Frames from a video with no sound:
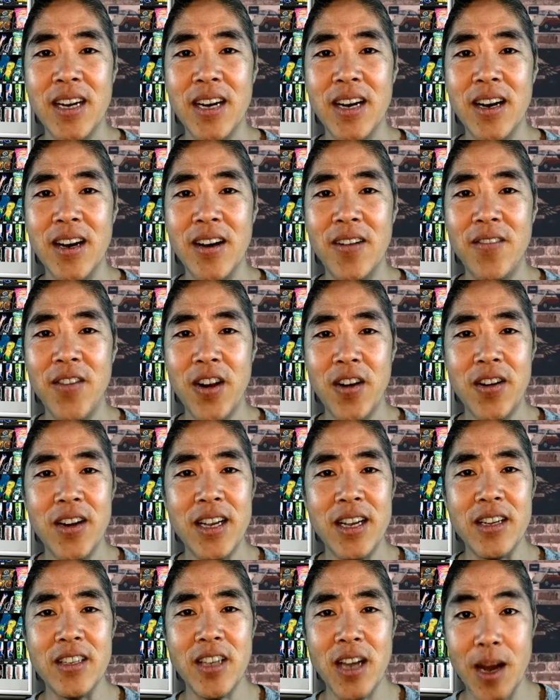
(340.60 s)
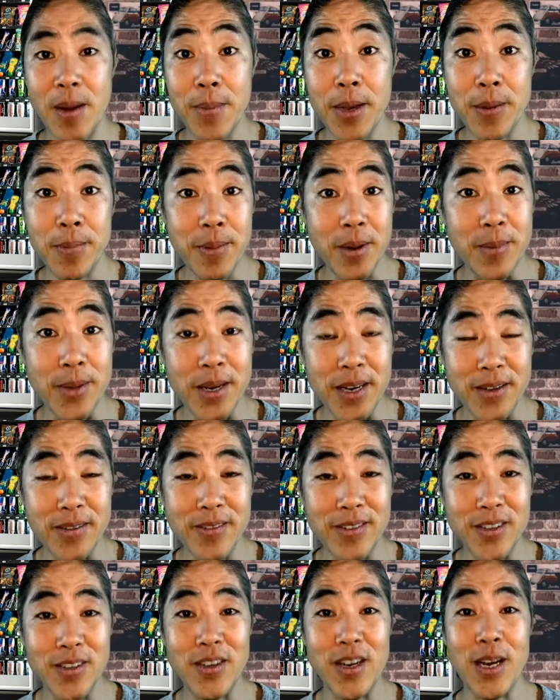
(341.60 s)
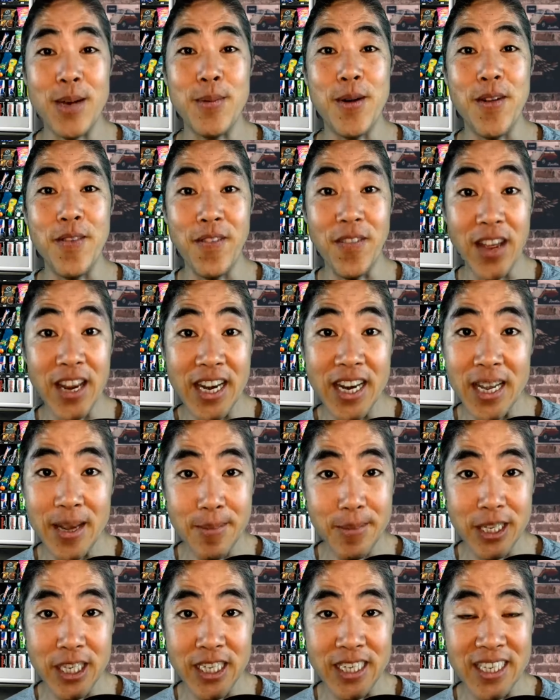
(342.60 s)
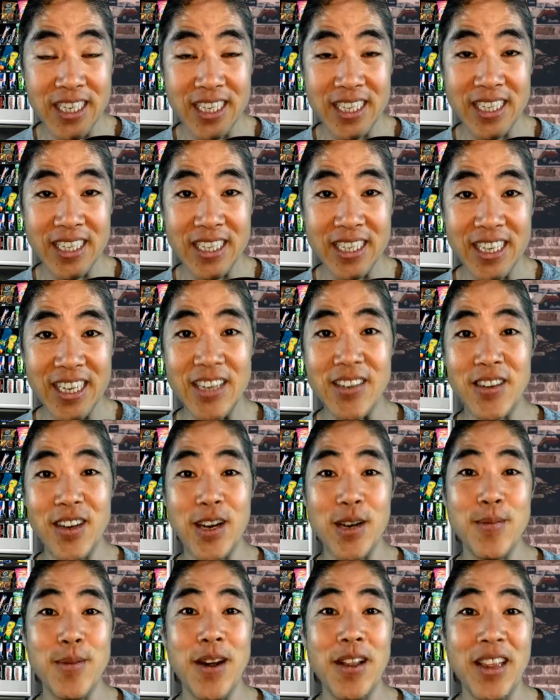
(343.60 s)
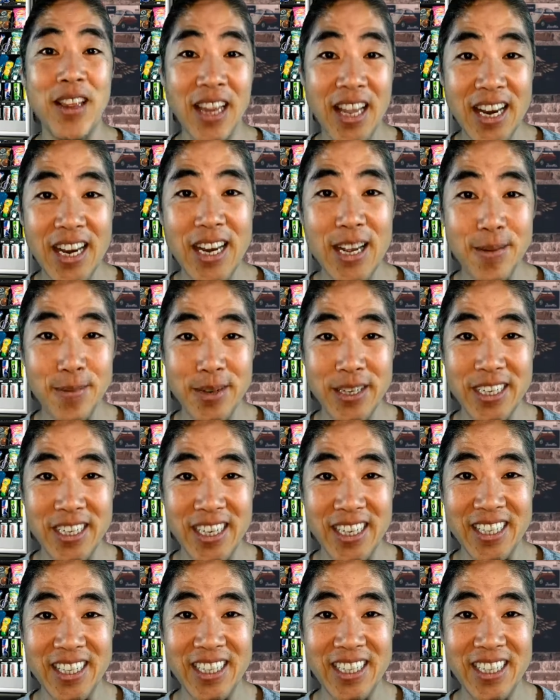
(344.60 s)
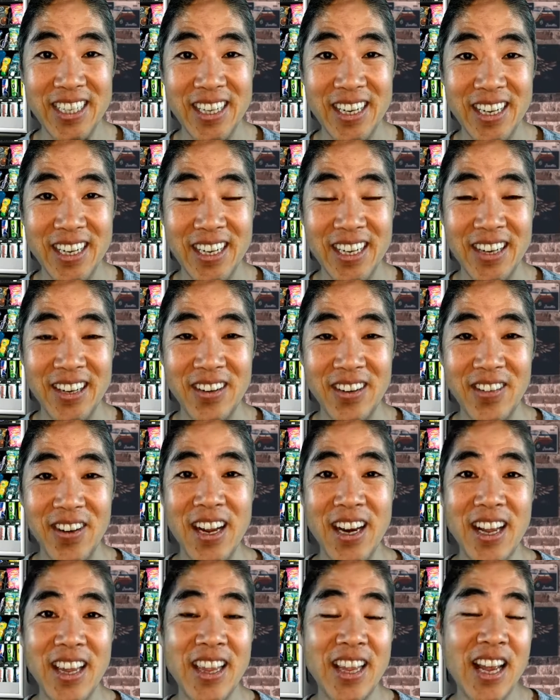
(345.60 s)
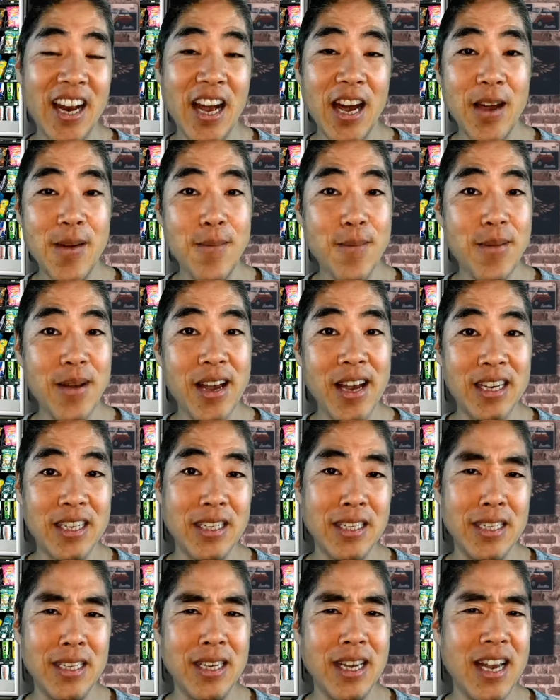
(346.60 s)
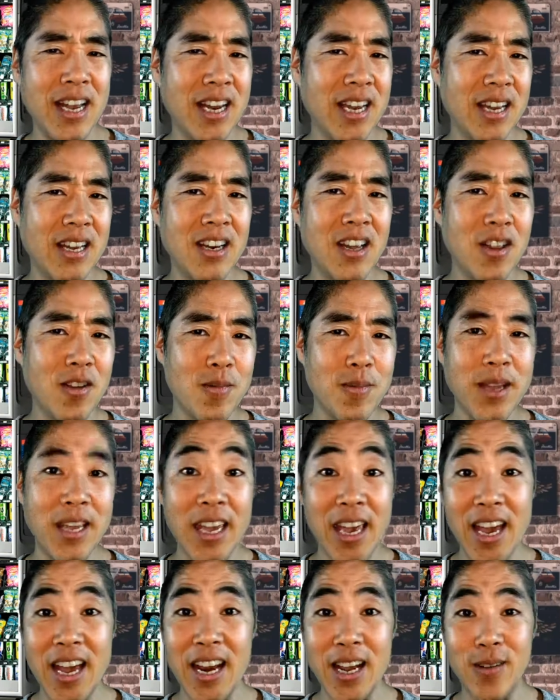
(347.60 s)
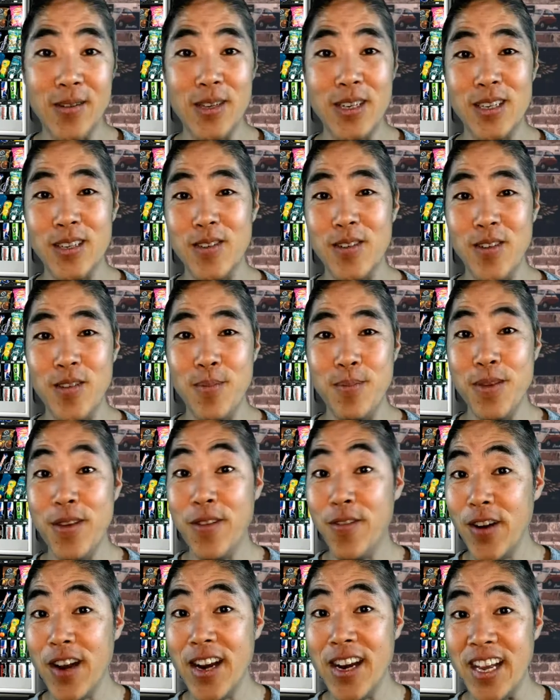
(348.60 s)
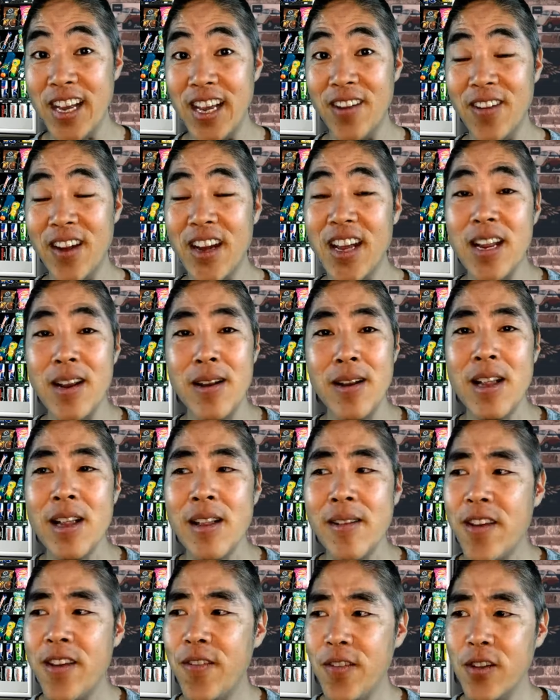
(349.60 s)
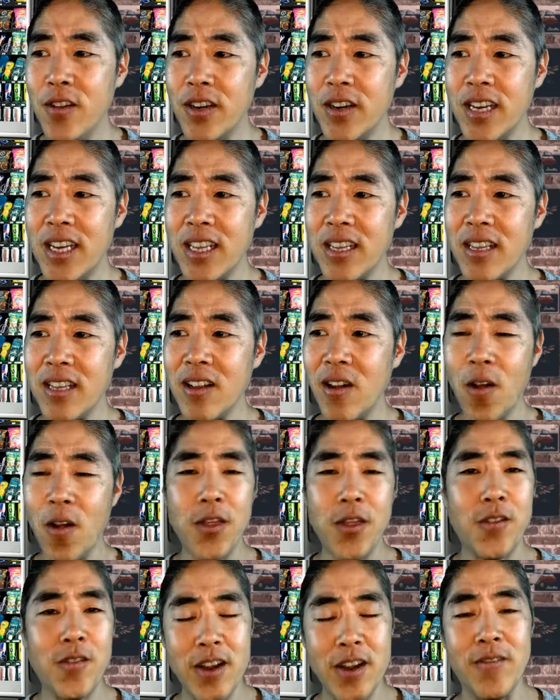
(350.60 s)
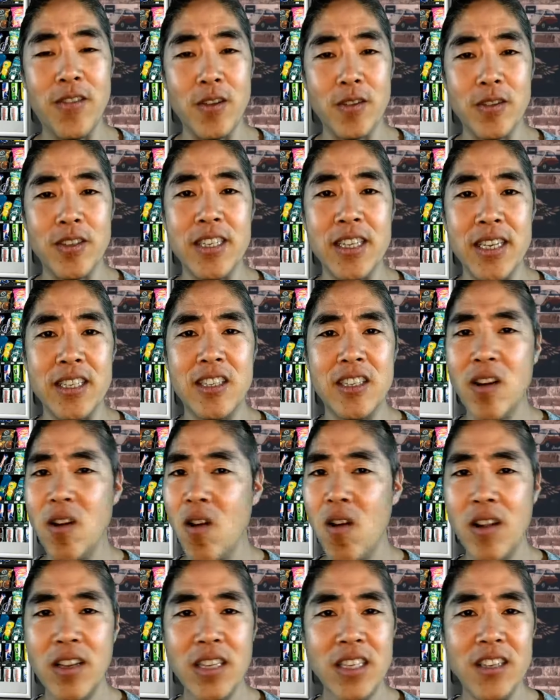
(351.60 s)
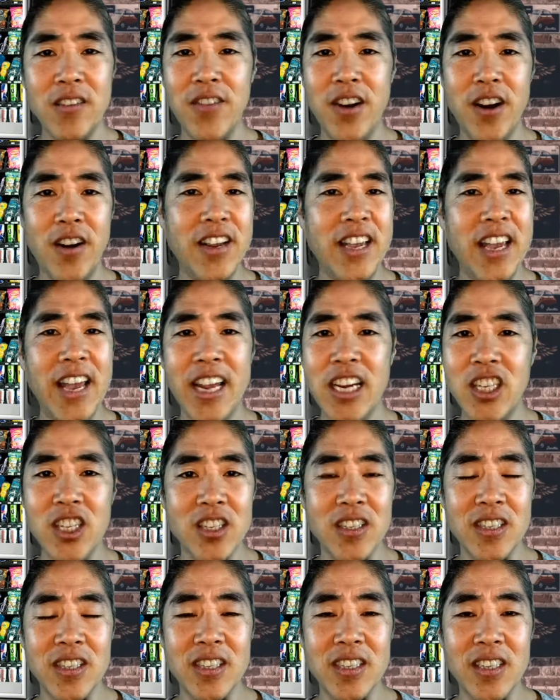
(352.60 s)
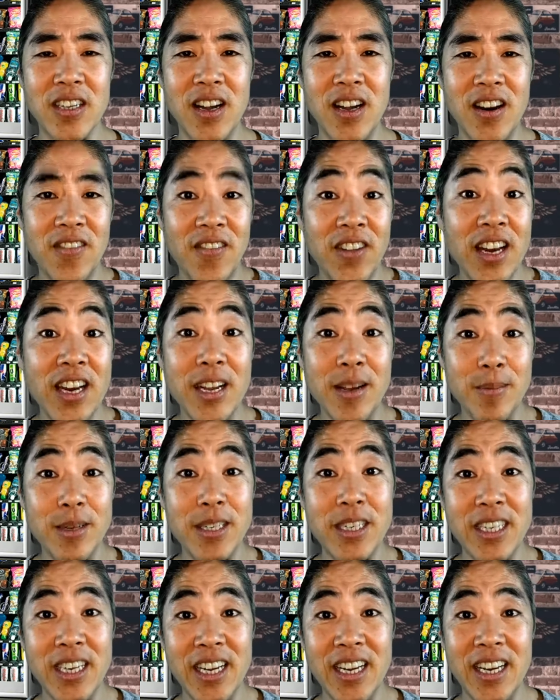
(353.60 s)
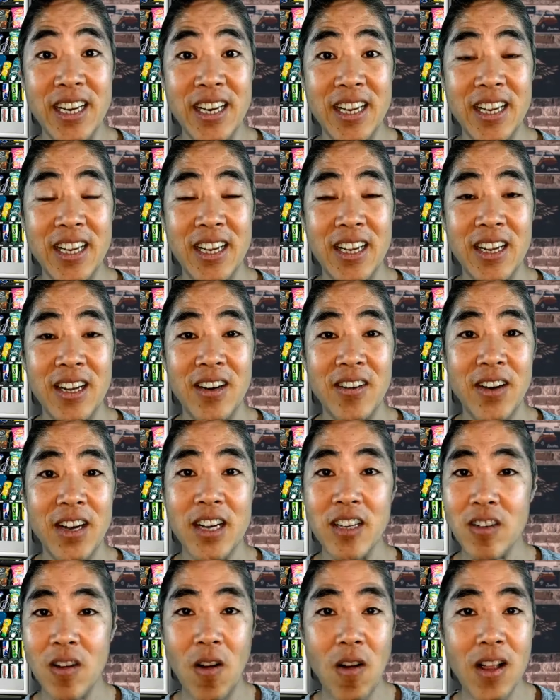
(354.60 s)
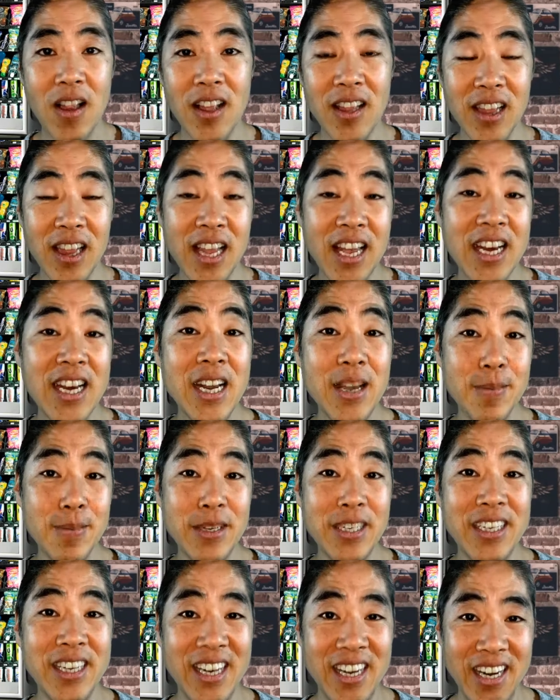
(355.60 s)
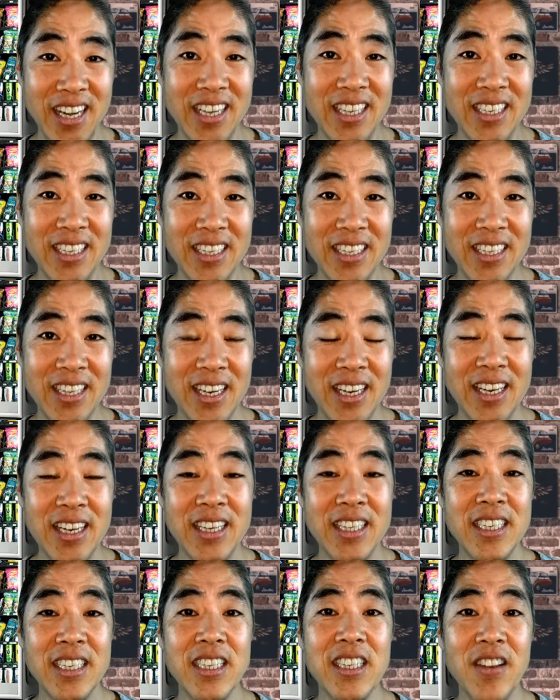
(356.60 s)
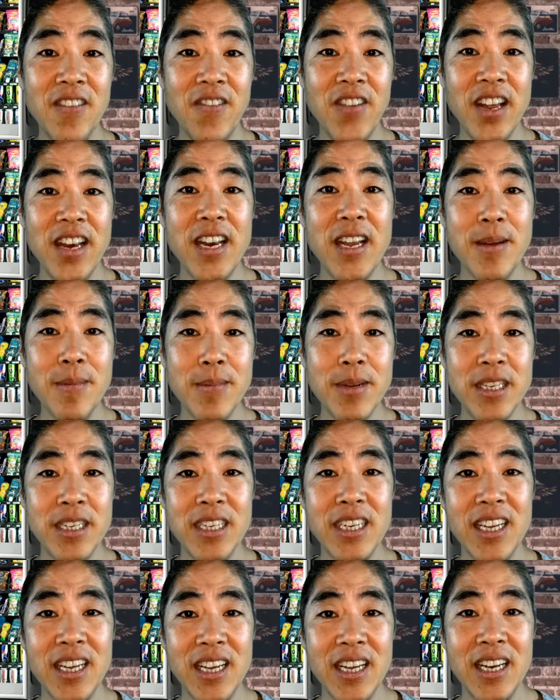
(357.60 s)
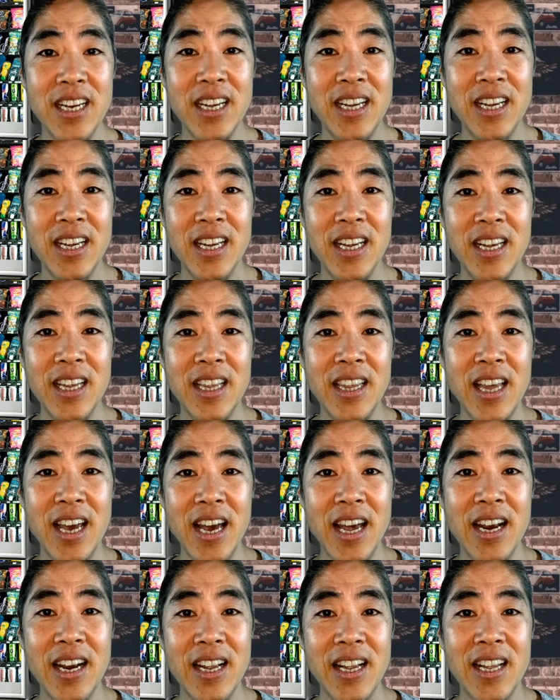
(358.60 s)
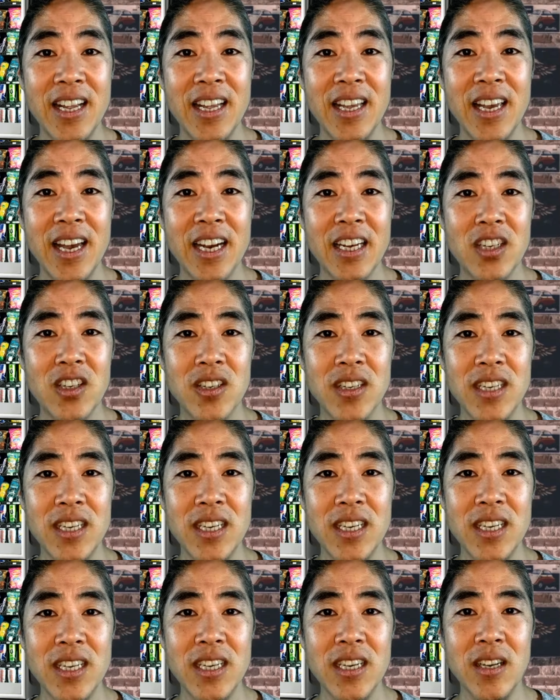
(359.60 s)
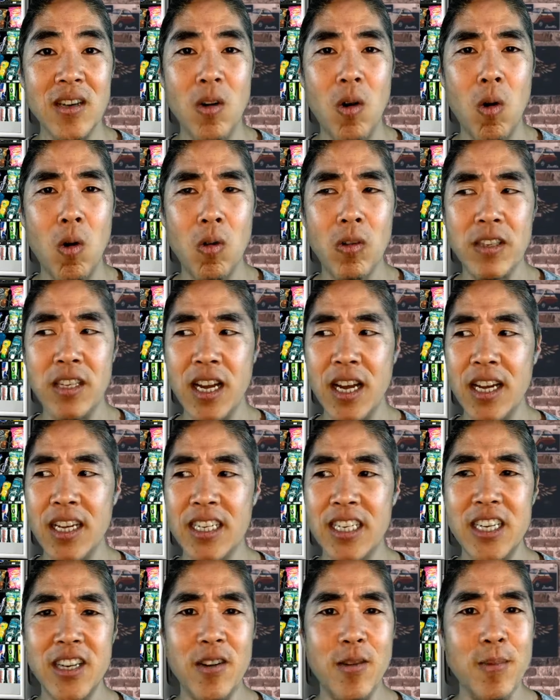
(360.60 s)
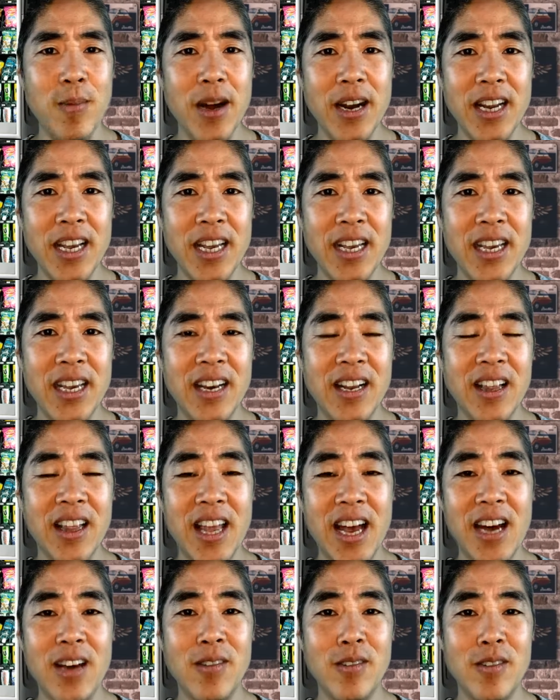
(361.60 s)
very atomic primitives. So you're talking about vending machines and you're talking about lending machines, right? And then I'm actually adding another mechanic, which is sort of befriending, right? And if you look at all three of those things, they're all just variations on a vending machine, right? Because all a lending machine is it's a vending machine that actually holds on to your money and allows